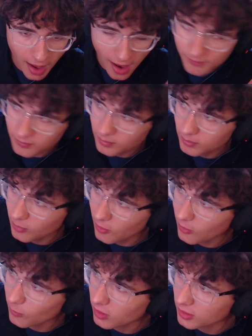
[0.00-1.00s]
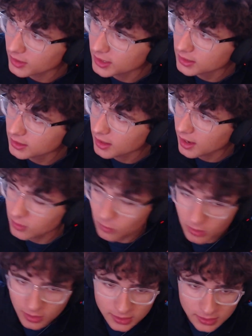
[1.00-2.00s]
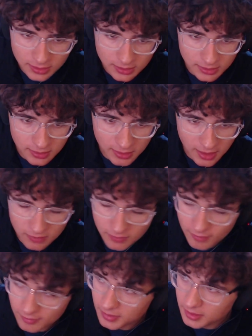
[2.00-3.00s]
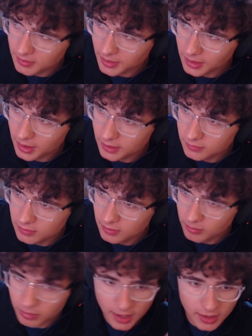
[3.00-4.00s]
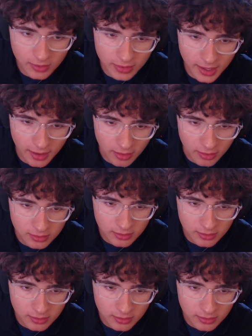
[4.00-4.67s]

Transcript: I'm more worried at work than I've ever been in my life, but I don't care.